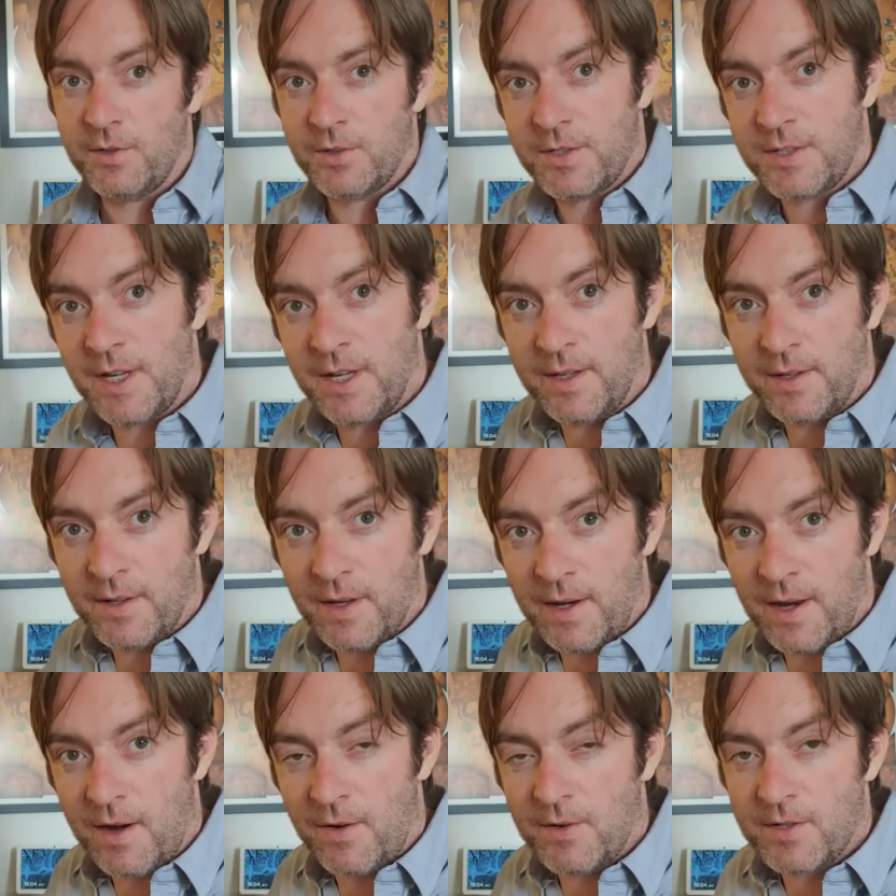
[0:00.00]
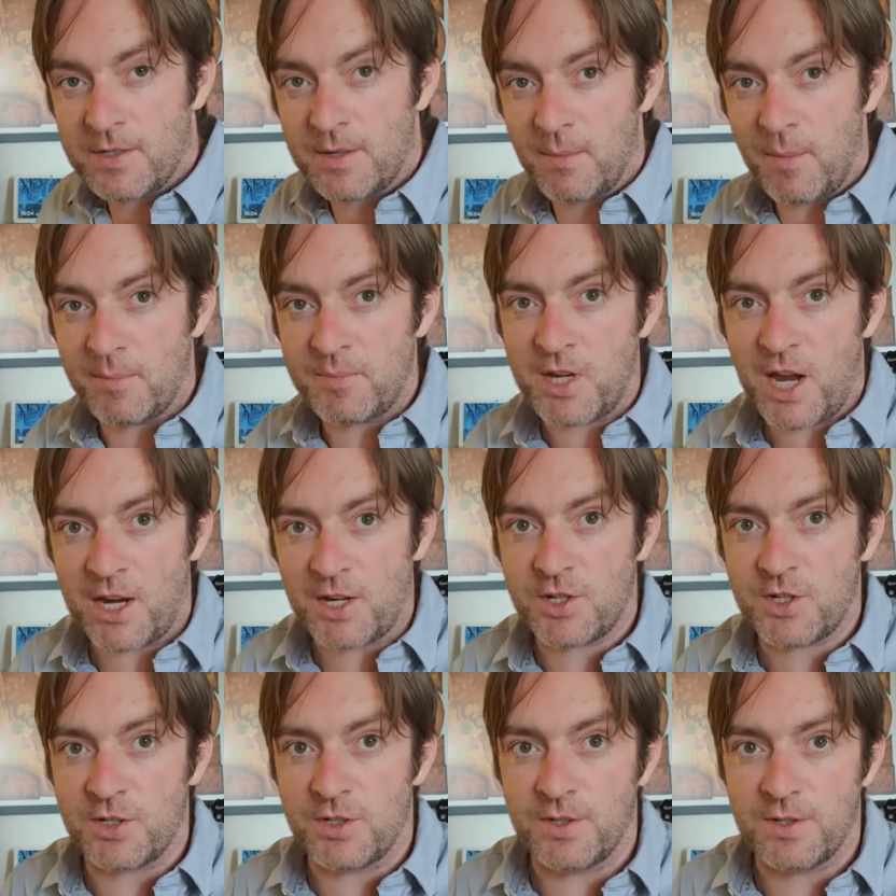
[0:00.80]
you'll see that there are some
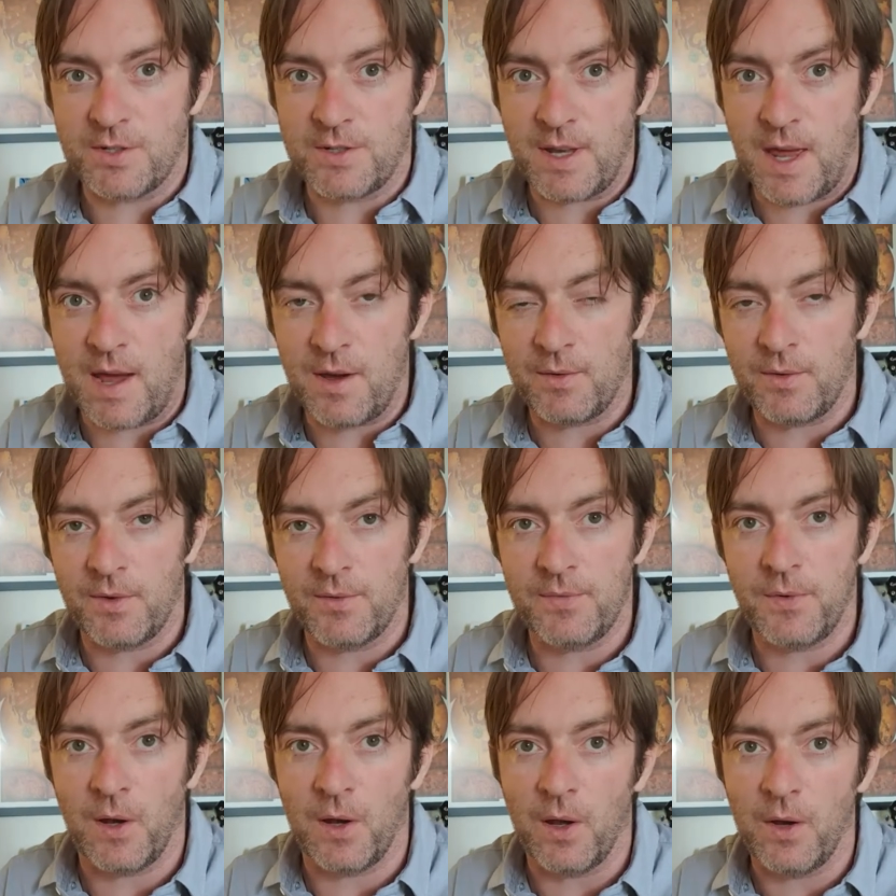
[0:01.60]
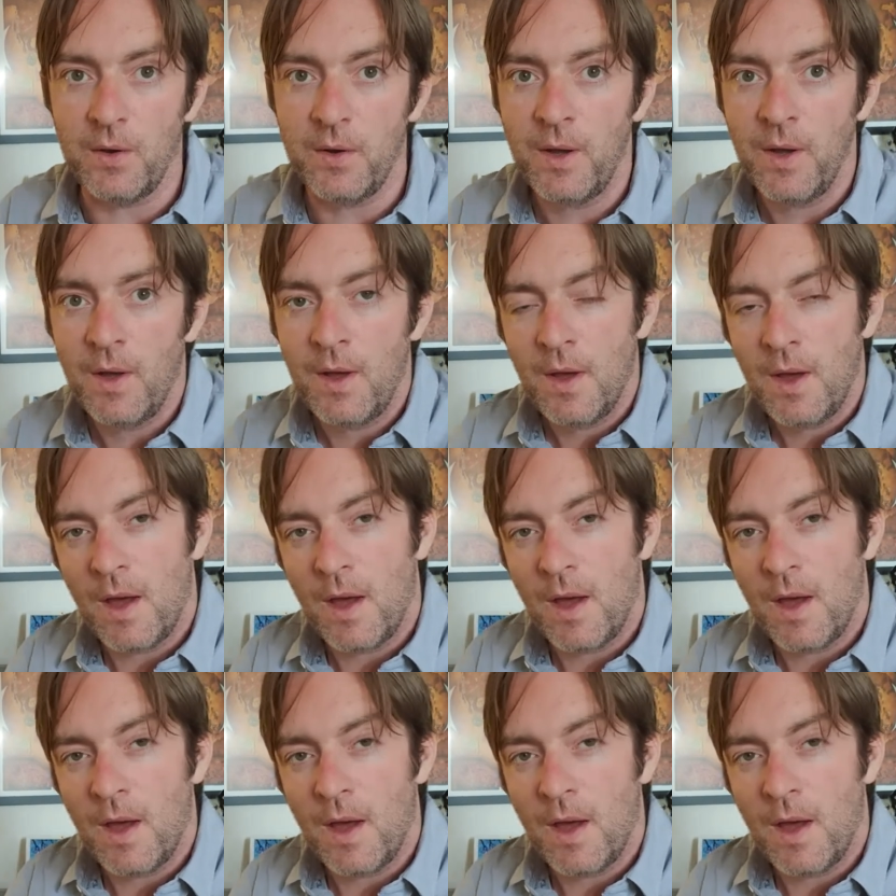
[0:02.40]
objections now that follow.